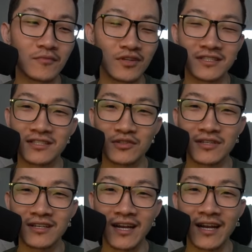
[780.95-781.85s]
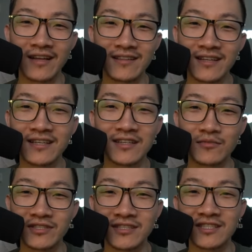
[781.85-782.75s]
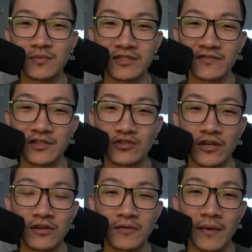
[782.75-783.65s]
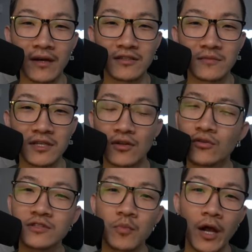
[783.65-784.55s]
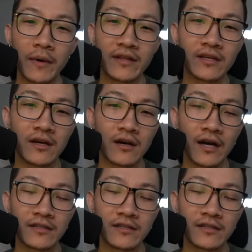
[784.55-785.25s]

links to it. And I think it was this specific trainer battling me. Logos Prime, I think I